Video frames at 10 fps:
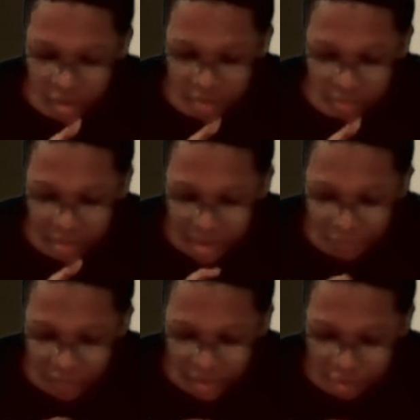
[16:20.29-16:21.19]
You
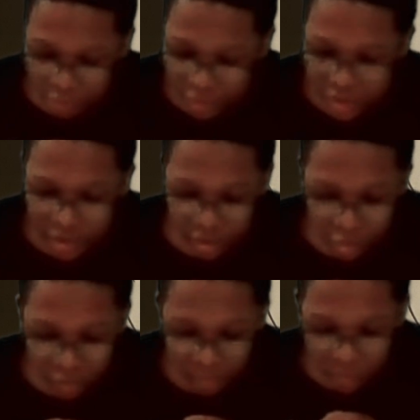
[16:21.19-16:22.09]
live in a Christian
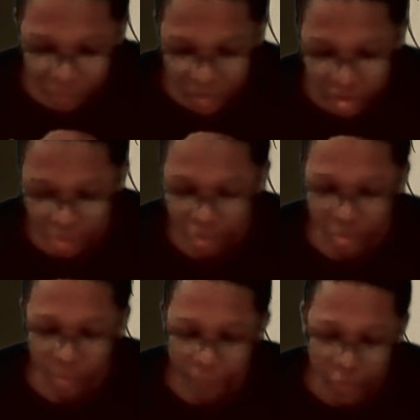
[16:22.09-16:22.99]
home with
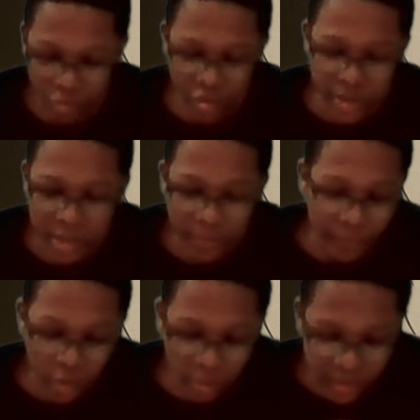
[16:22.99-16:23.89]
Christian
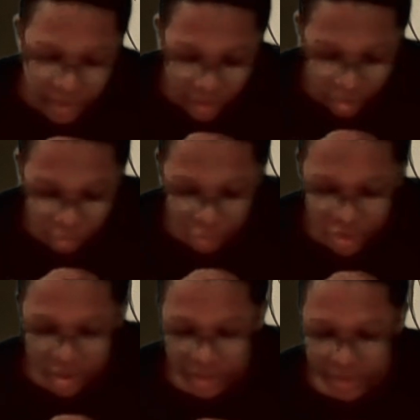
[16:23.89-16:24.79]
folks in a
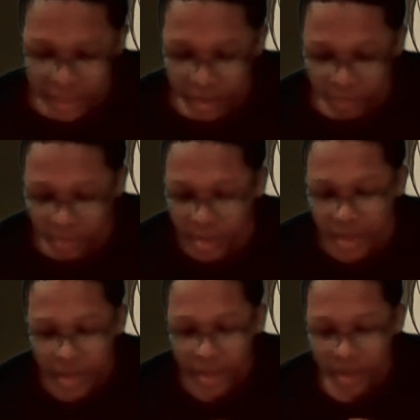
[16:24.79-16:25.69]
Christian town.
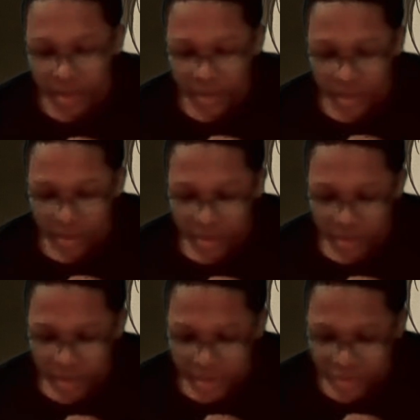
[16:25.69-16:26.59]

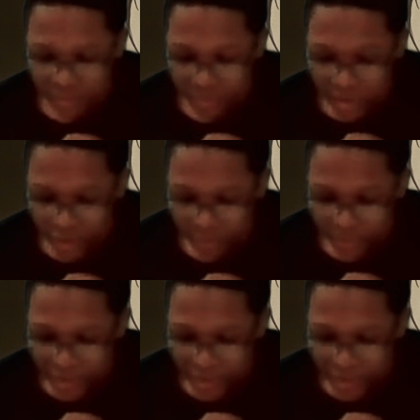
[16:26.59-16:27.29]
Yes, ma'am.